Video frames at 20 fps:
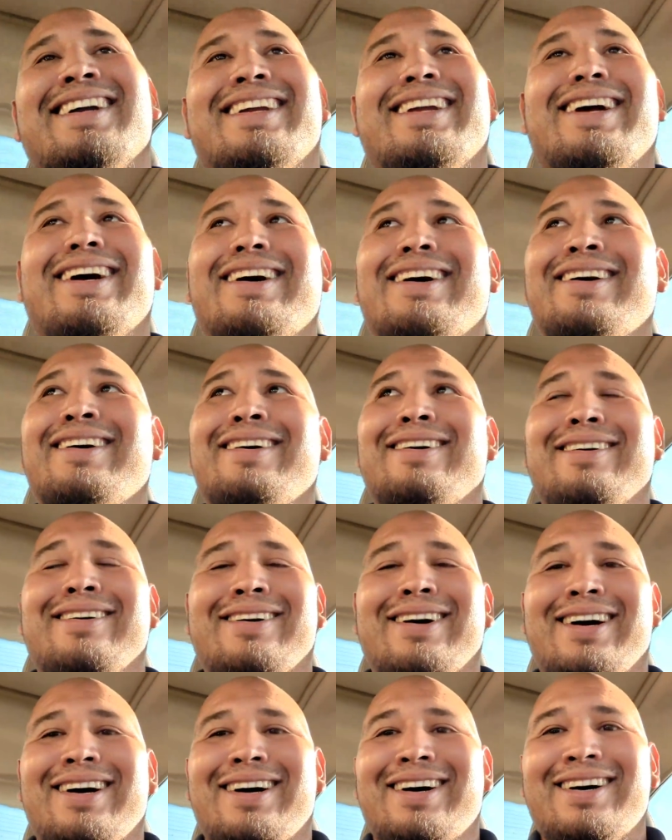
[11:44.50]

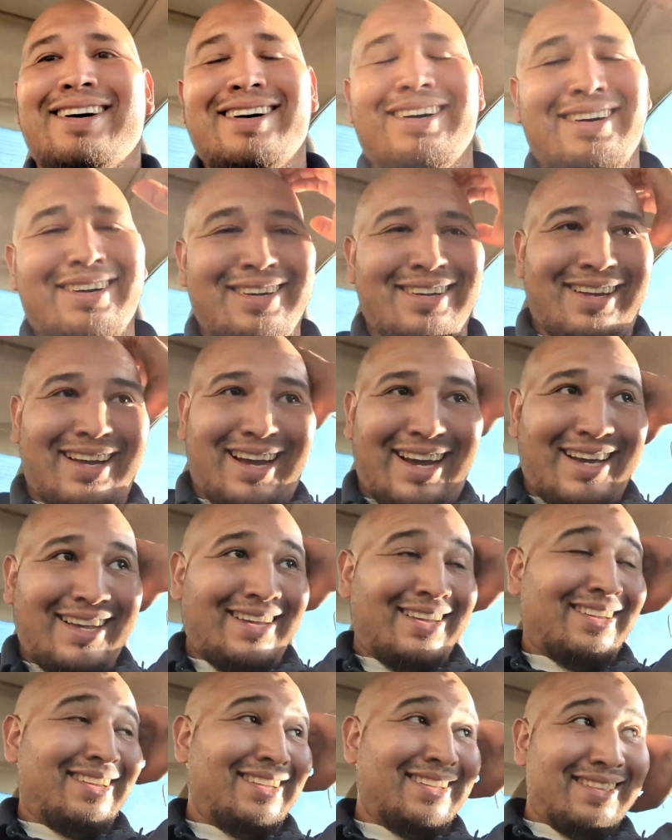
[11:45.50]
Yo, uh,
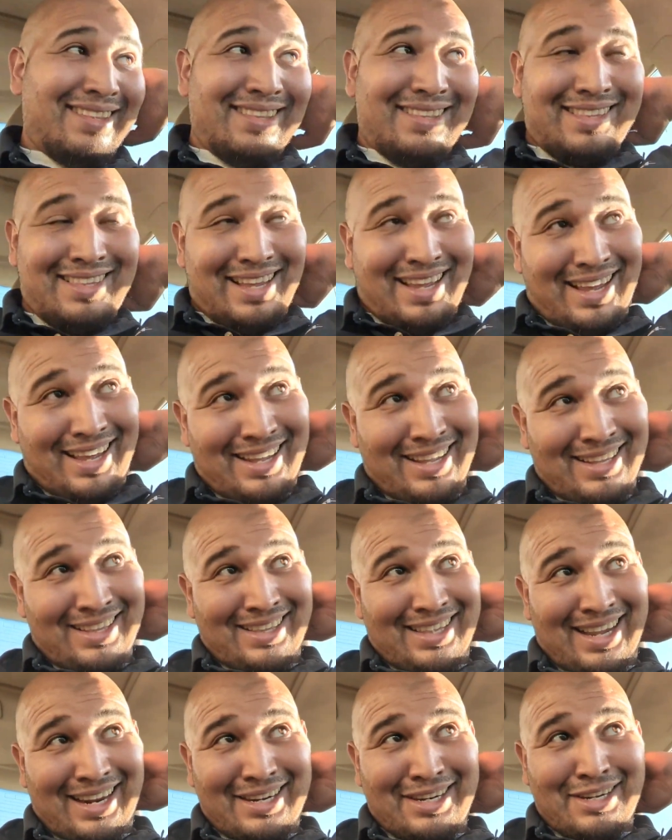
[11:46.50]
I that
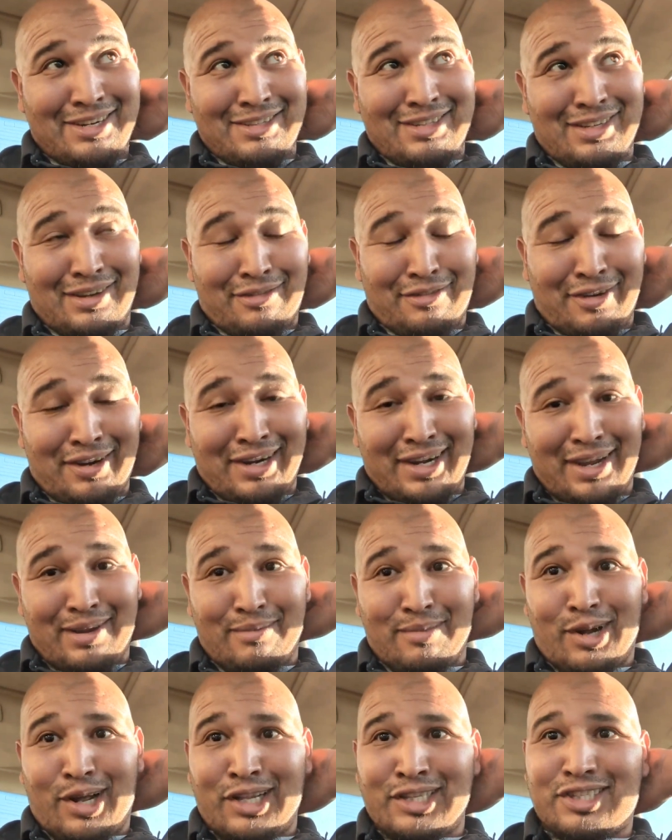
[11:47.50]
that dude's a
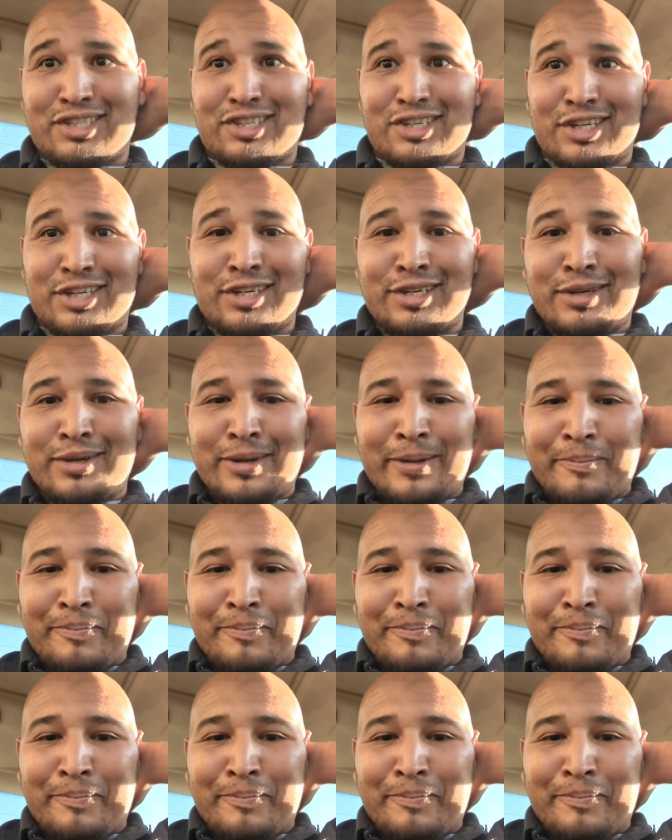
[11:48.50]
fucking monster.